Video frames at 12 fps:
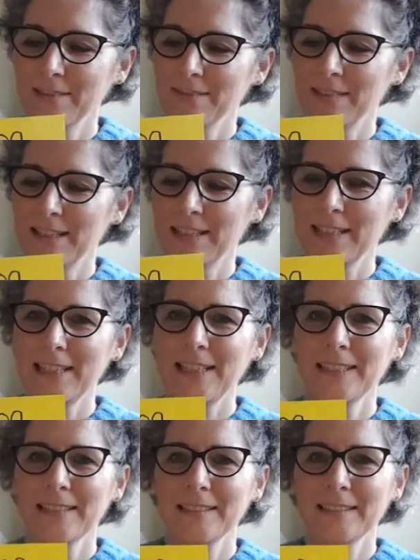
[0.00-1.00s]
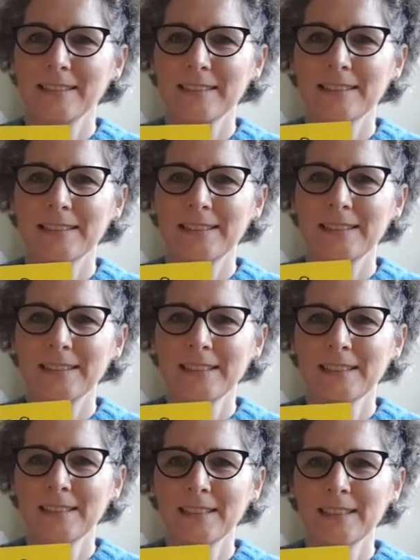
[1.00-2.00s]
Ready?
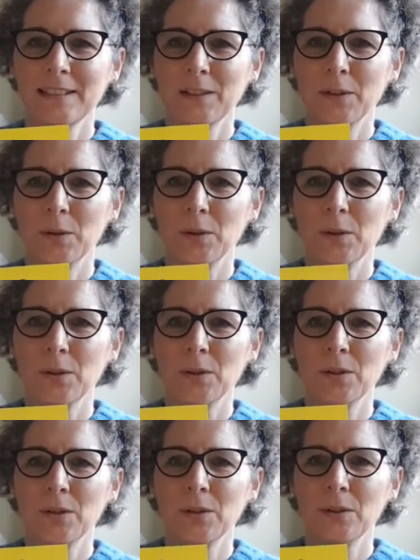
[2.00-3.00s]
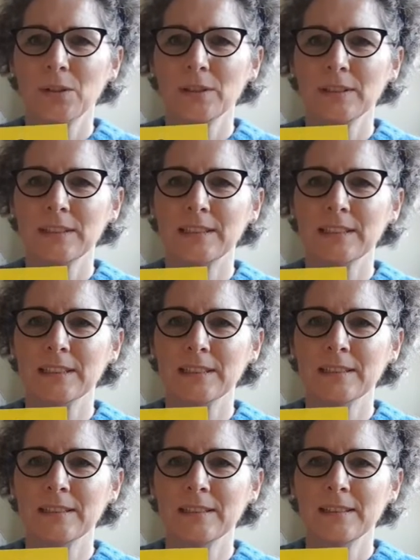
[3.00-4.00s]
D-o. G.
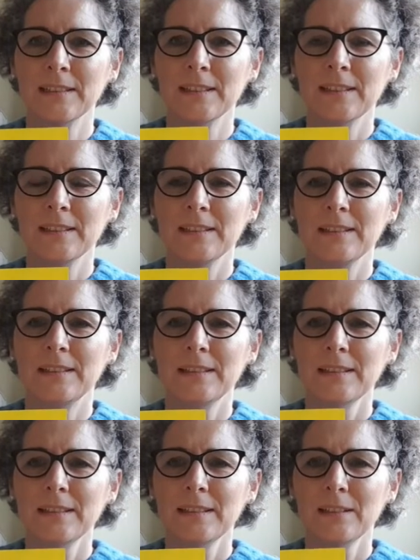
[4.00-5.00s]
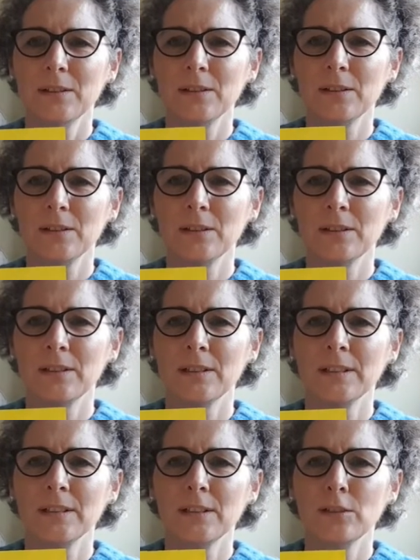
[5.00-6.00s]
D-o-g.
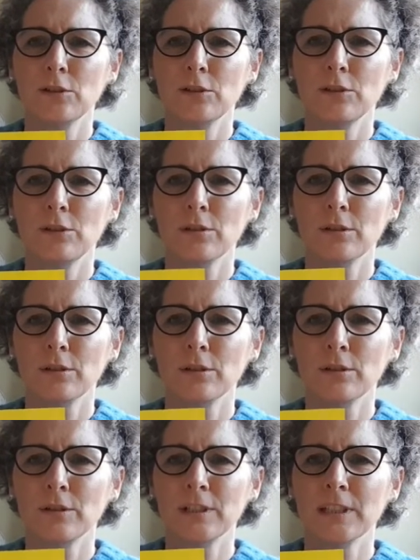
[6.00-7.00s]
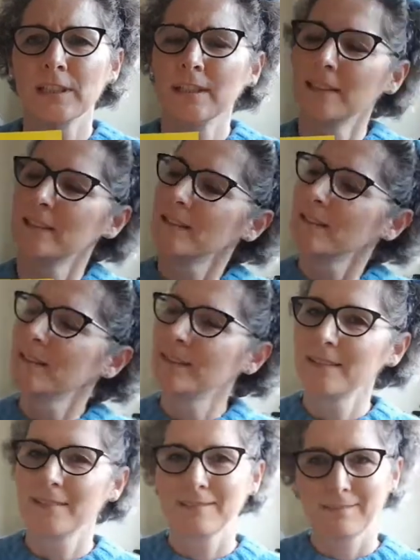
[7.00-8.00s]
Dog.
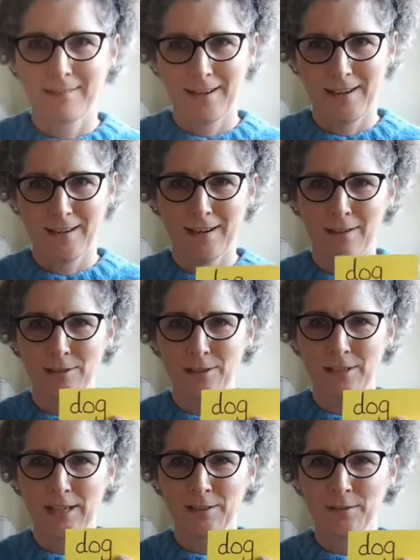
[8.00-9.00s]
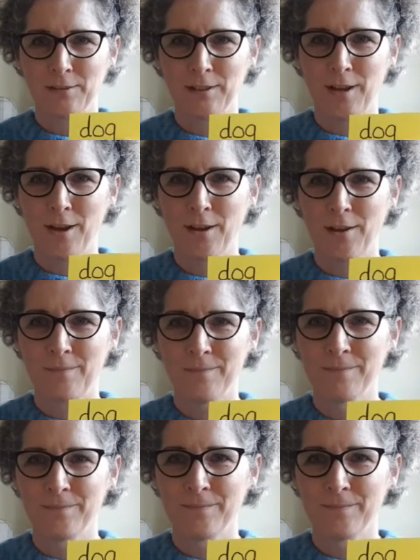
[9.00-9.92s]
Okay, how did you get on at home?